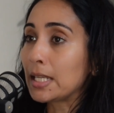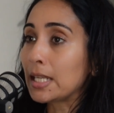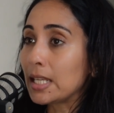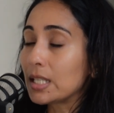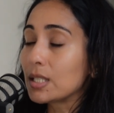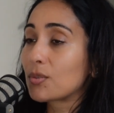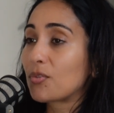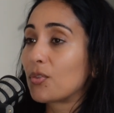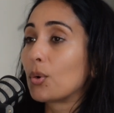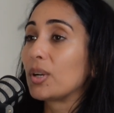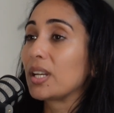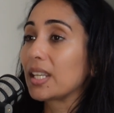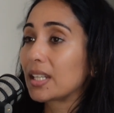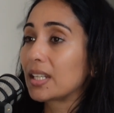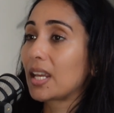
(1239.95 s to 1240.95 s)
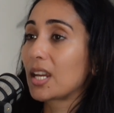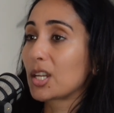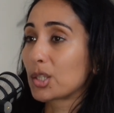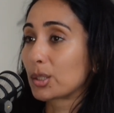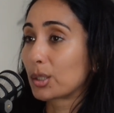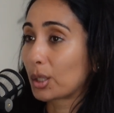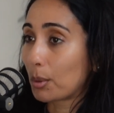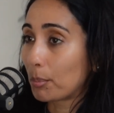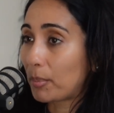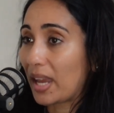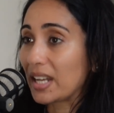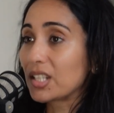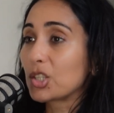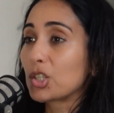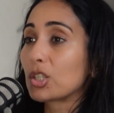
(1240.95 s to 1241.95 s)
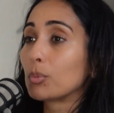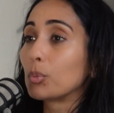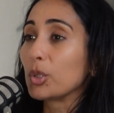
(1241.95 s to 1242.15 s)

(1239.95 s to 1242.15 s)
is for recreational companionship,